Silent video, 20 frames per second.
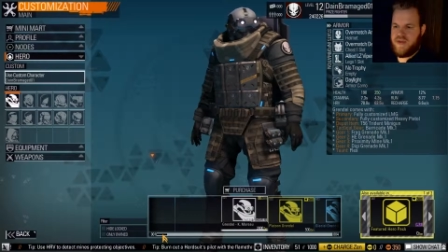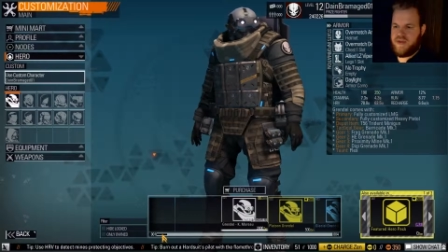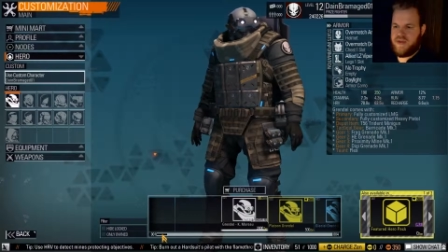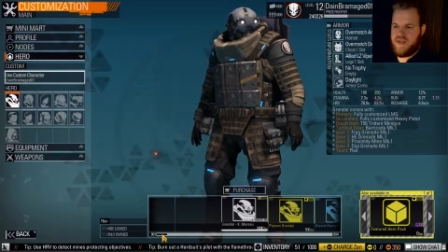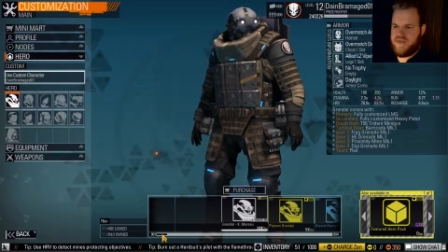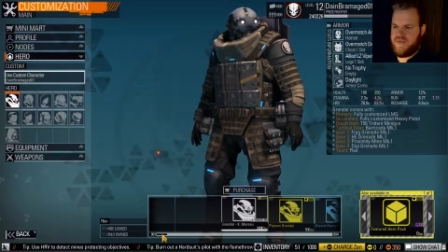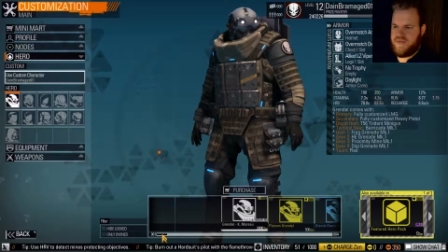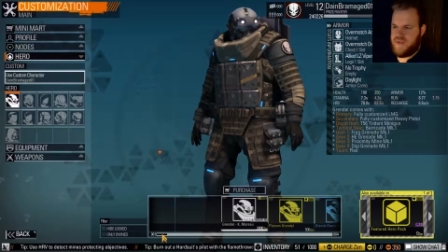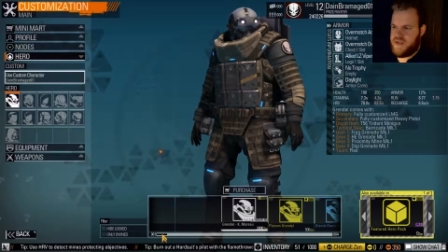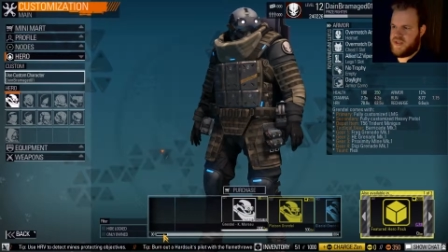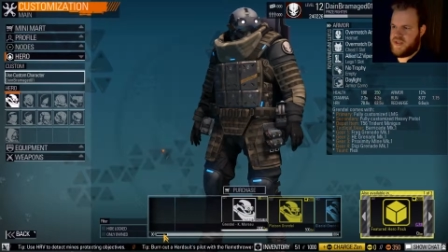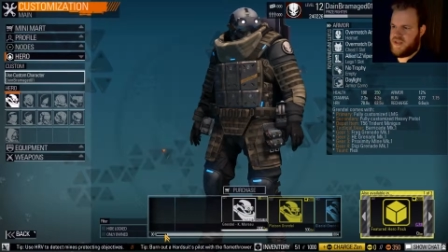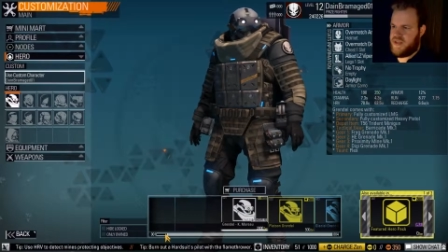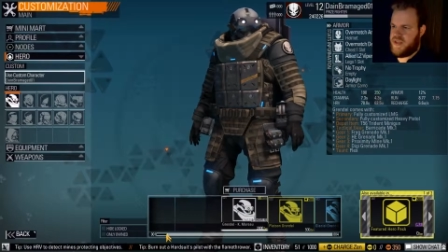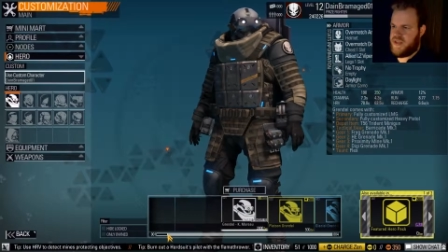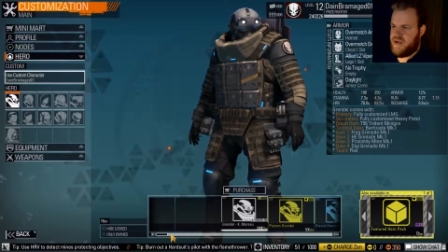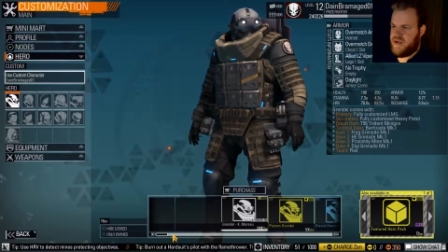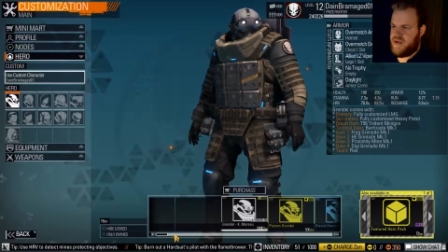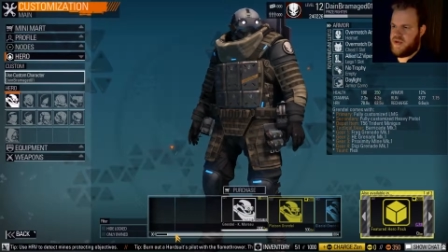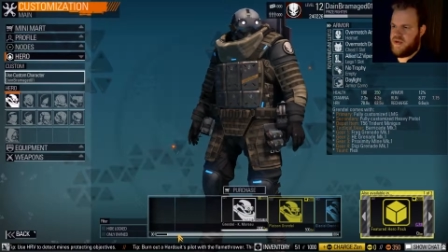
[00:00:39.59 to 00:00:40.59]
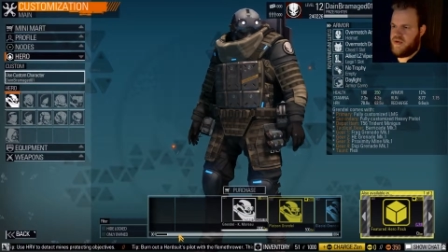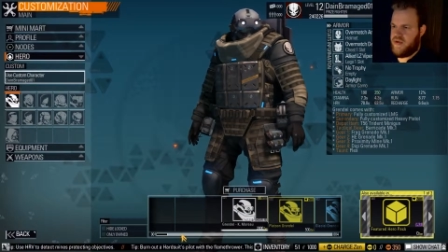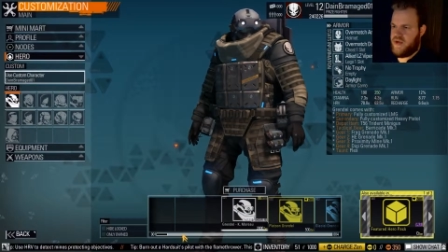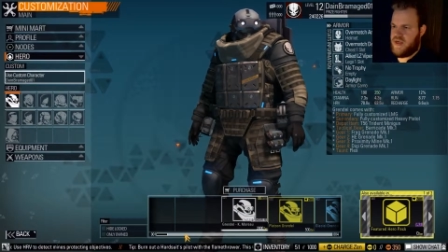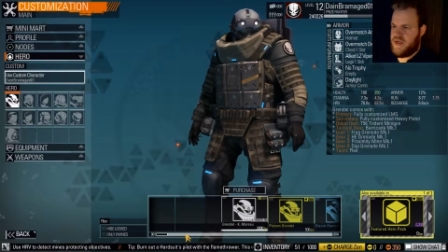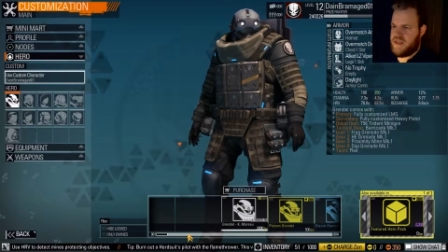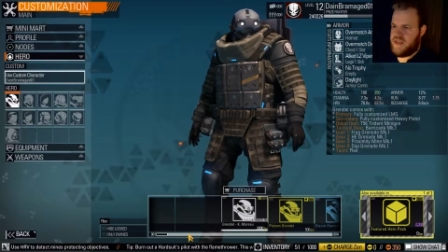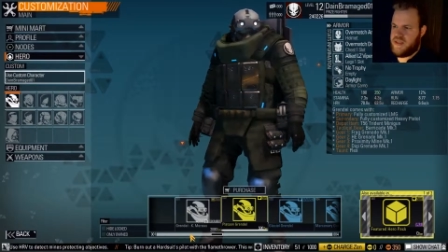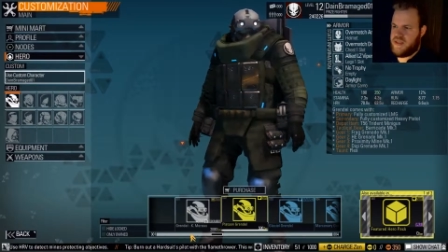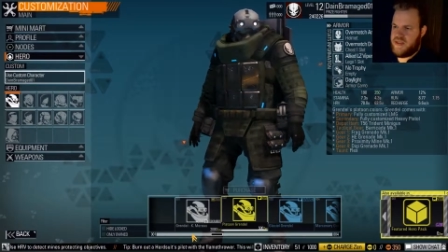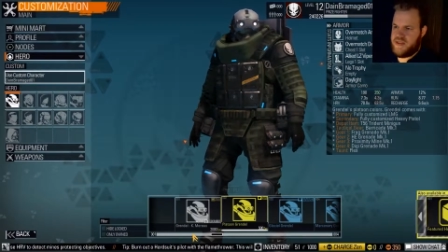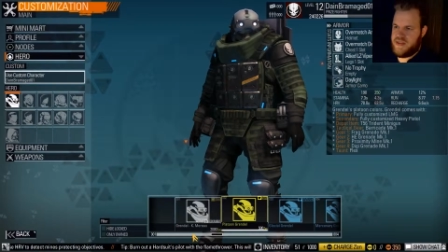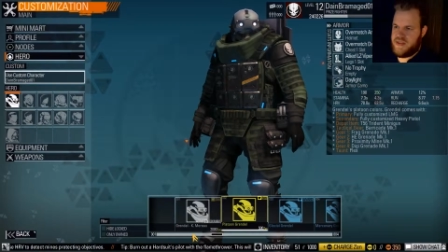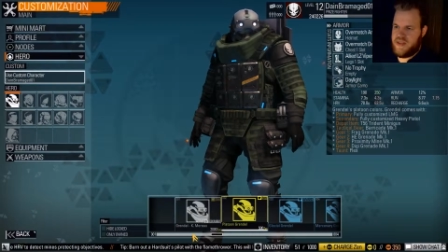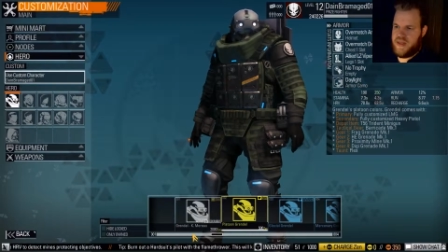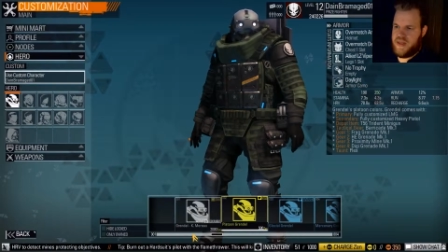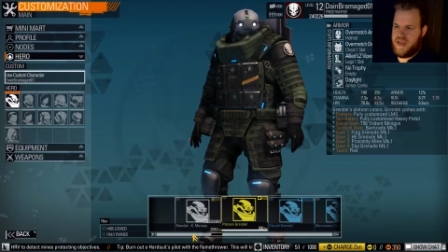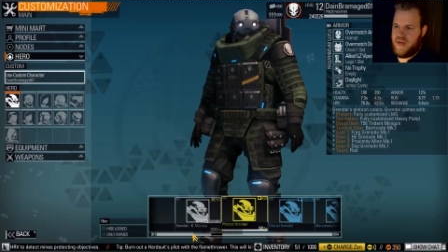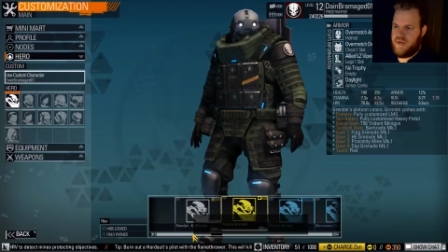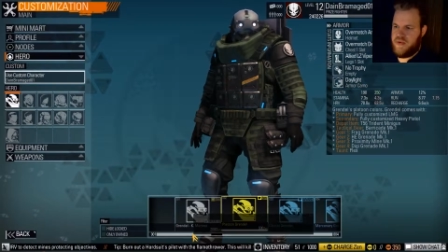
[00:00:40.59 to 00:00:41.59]
just for sheer curiosity's
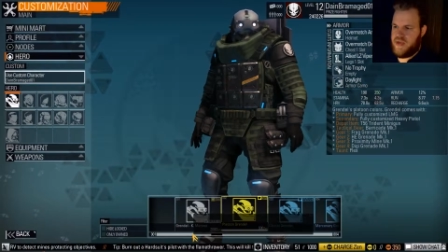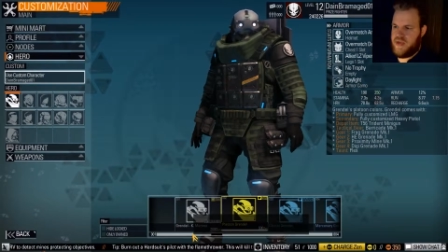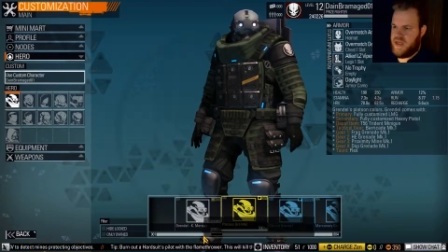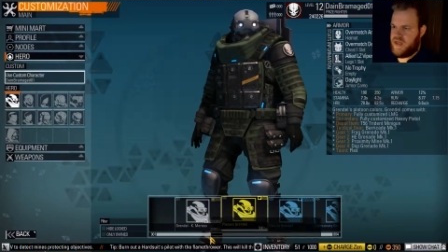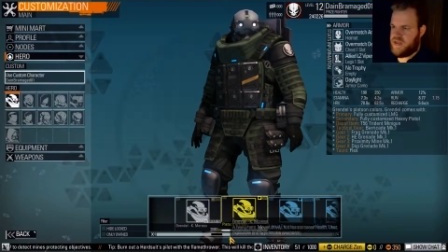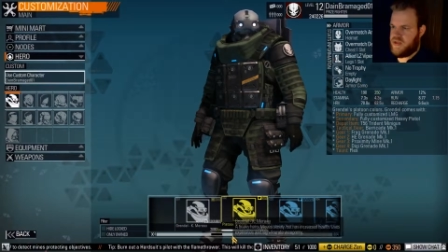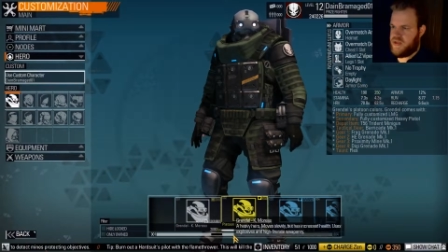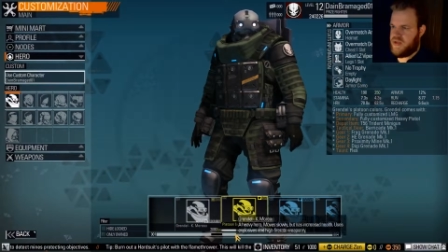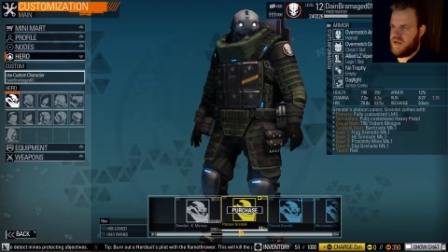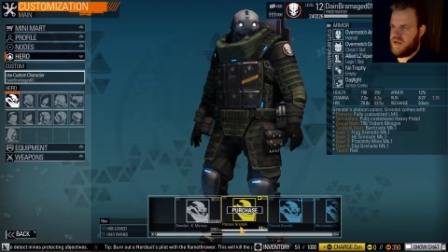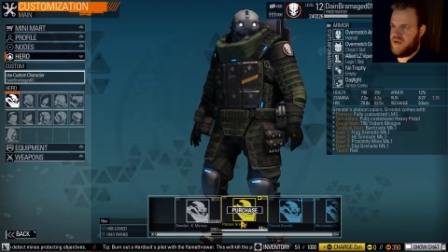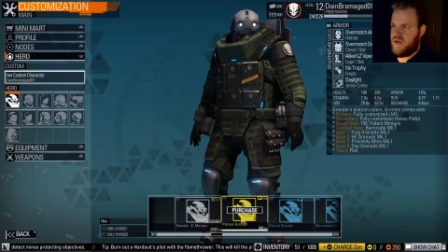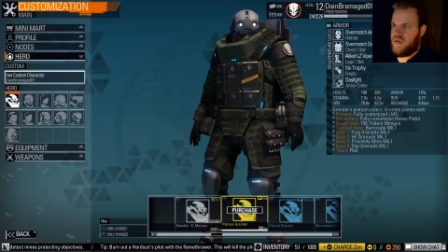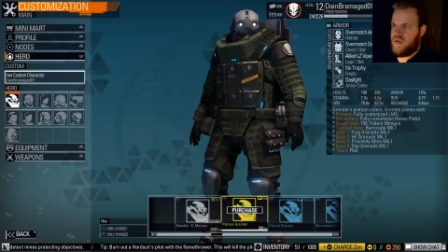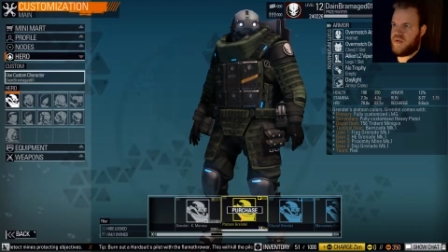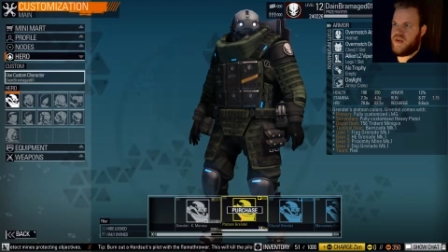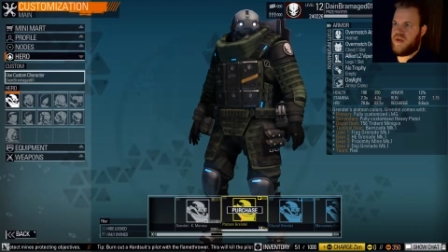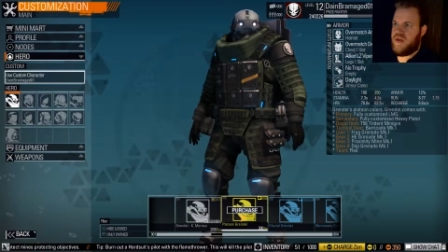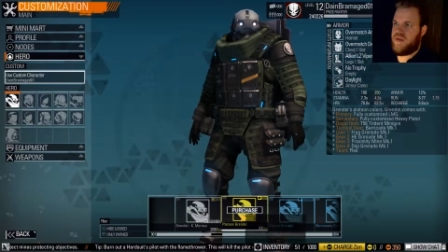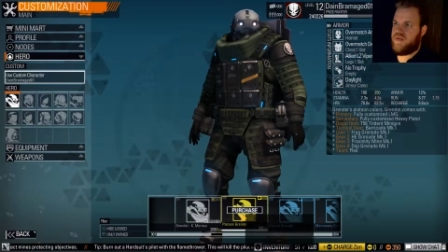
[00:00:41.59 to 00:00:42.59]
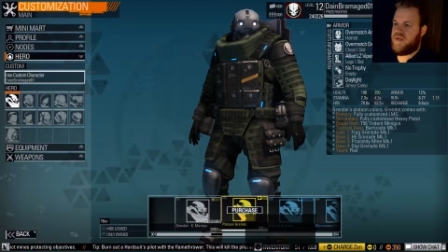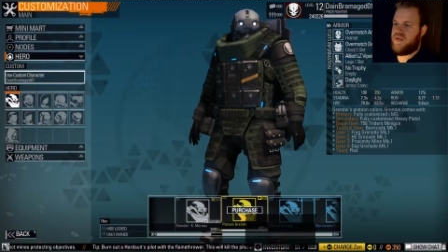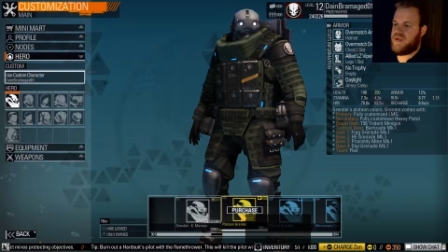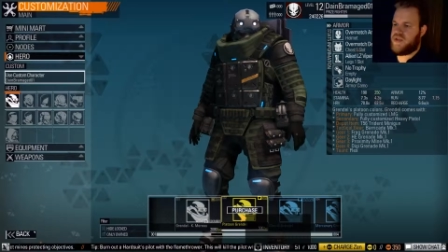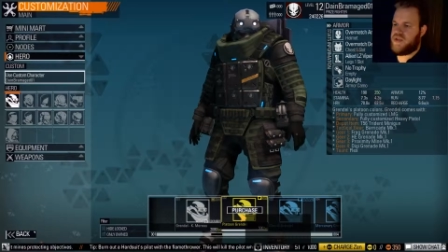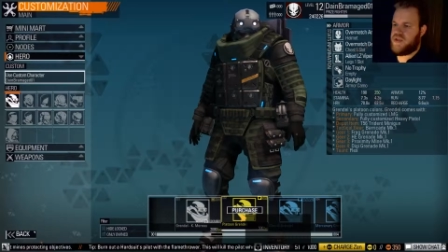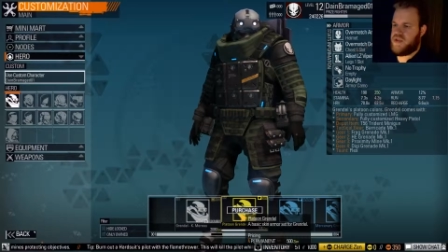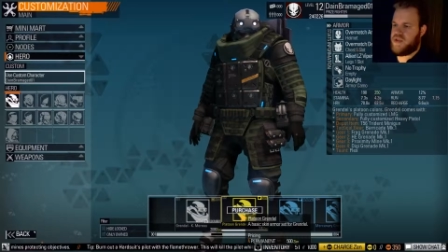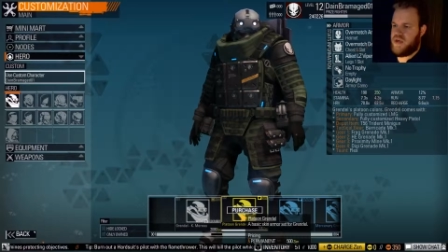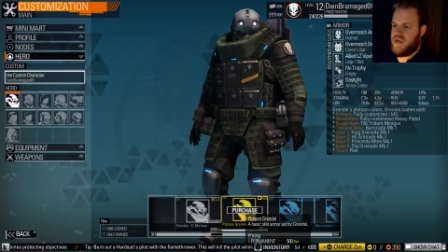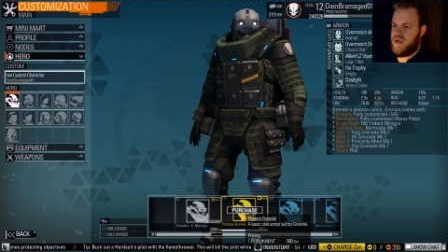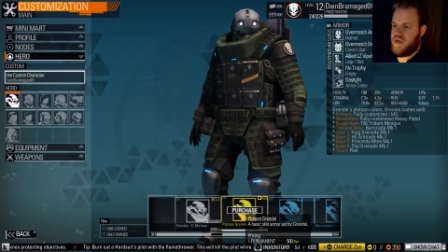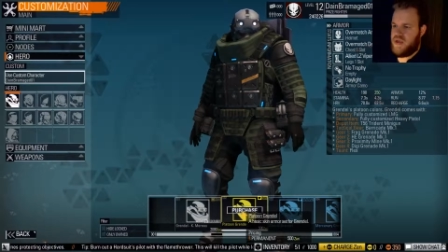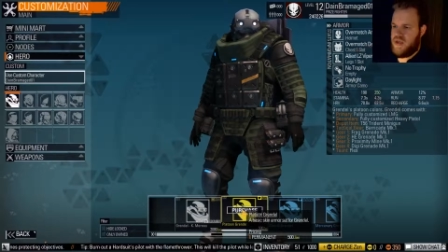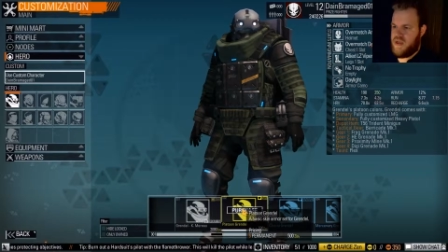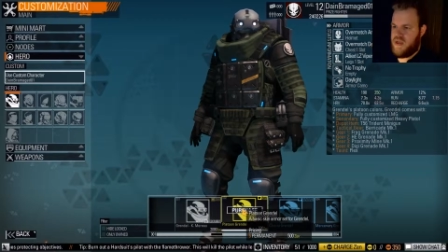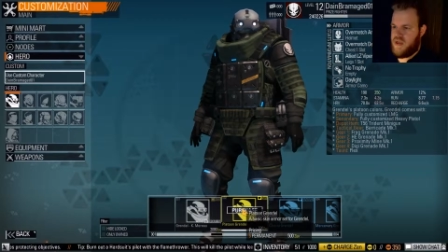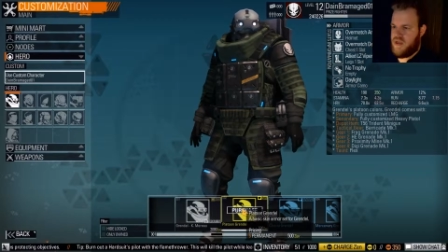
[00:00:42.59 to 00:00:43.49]
sake, I would like to know what the other versions are.